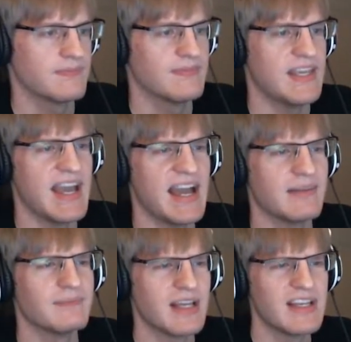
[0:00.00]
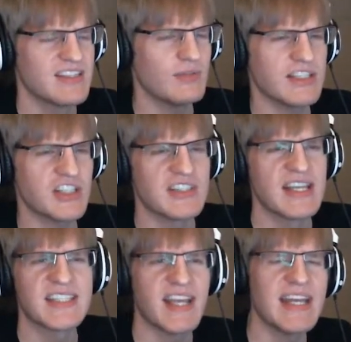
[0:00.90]
Yeah, so let's just
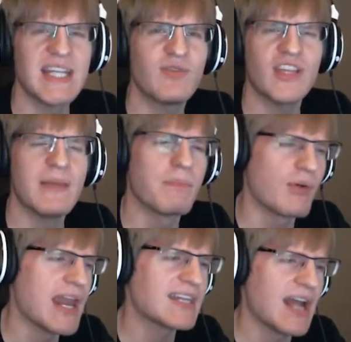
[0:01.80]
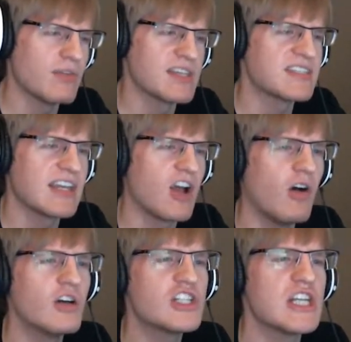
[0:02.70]
scientifically break down the
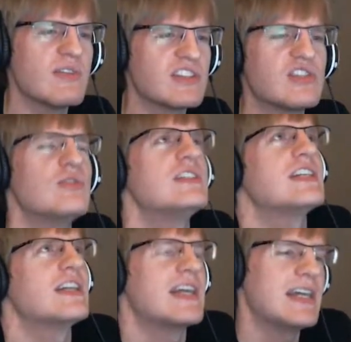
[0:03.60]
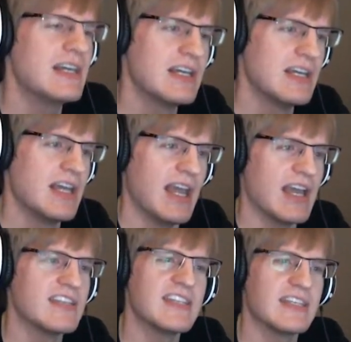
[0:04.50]
psychology of a tsundere
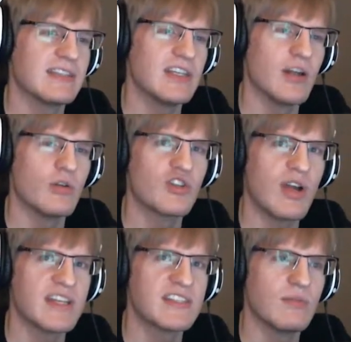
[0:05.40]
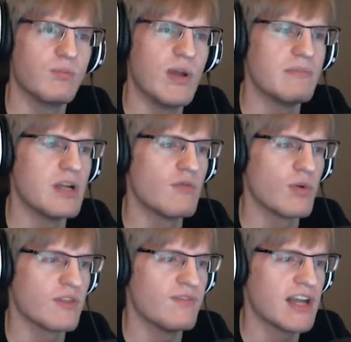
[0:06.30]
as it, you know, tries to win me over
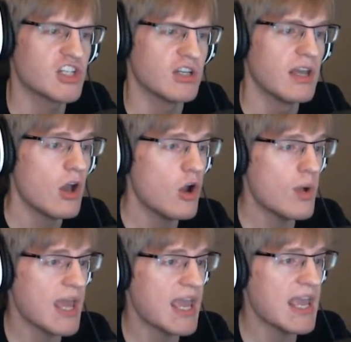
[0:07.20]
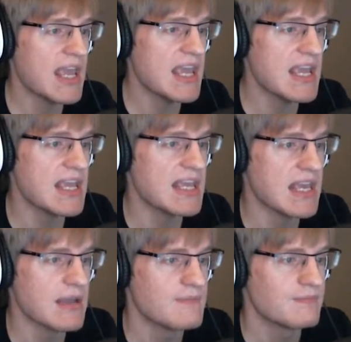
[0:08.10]
with affection. Ooh,
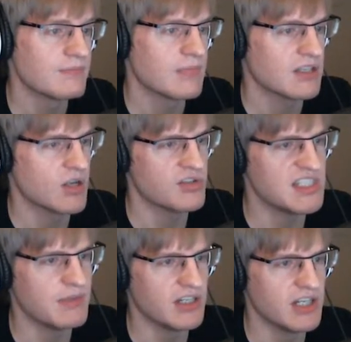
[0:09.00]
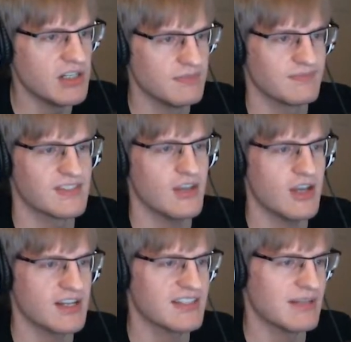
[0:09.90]
hey, toasty bun. That's all you
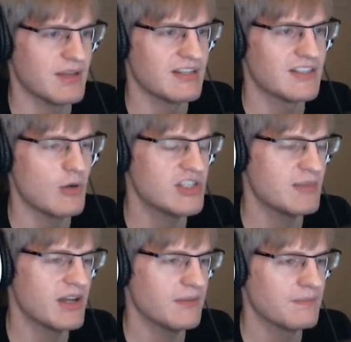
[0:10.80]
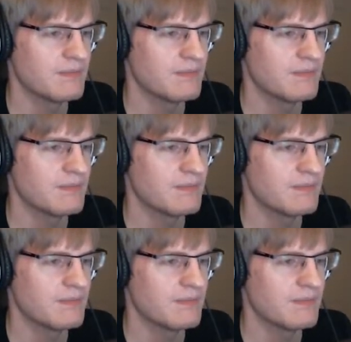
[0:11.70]
gotta say to me, toasty bun.